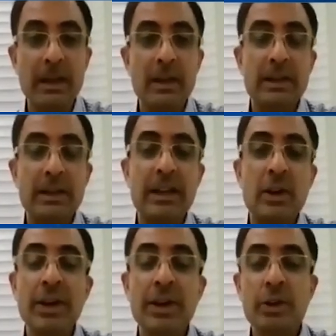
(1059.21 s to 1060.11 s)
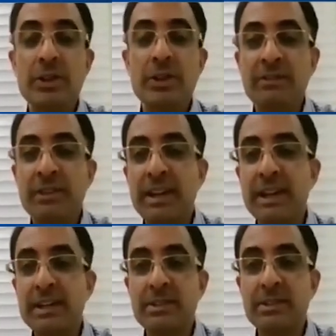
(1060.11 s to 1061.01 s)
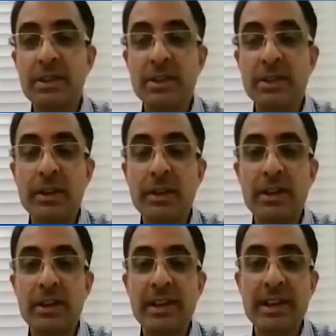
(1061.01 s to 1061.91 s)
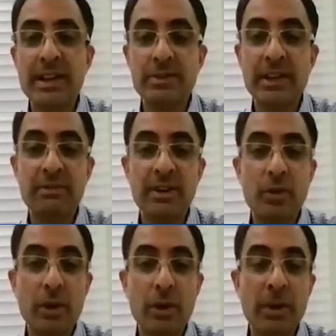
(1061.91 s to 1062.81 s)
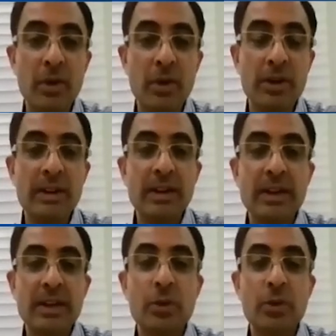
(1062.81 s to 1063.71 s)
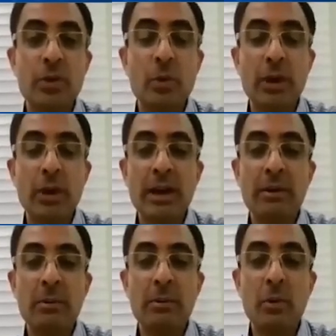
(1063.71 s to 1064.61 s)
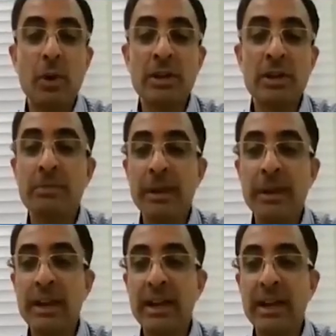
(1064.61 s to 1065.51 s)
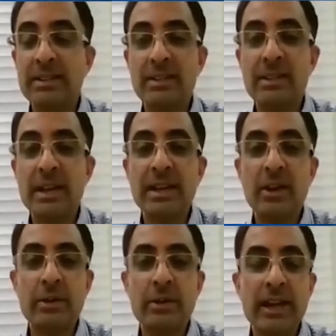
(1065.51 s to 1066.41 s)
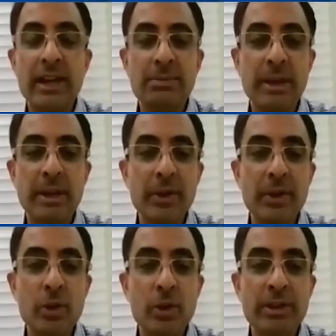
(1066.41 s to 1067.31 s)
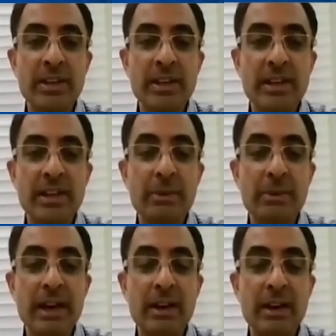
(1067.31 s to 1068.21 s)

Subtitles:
Now, going to the different interstitial shadows that we know about. So what are B lines? As I already explained to you, these are nothing but